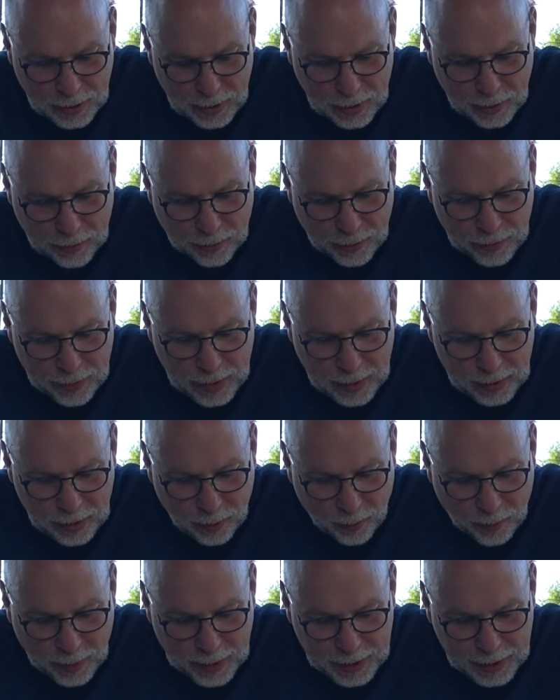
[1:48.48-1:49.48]
for then
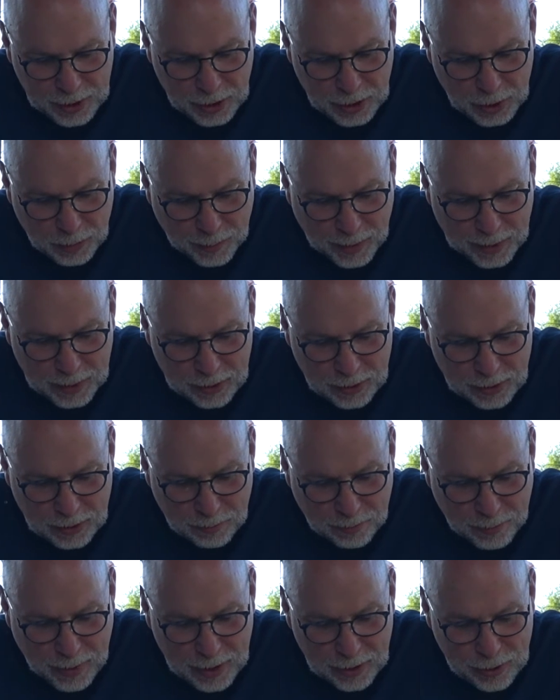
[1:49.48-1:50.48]
the righteous
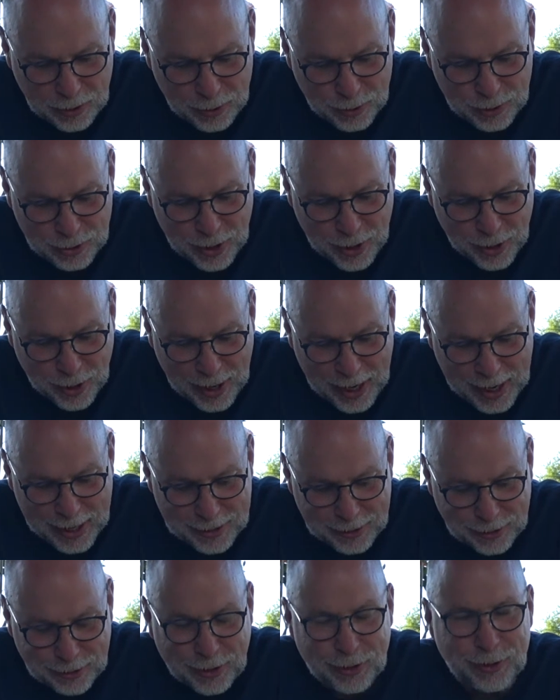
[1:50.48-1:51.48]
might use their
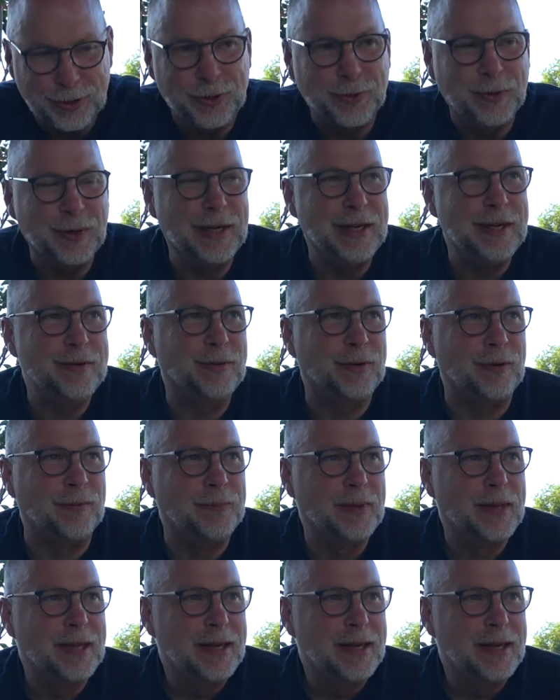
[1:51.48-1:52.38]
hands to do evil."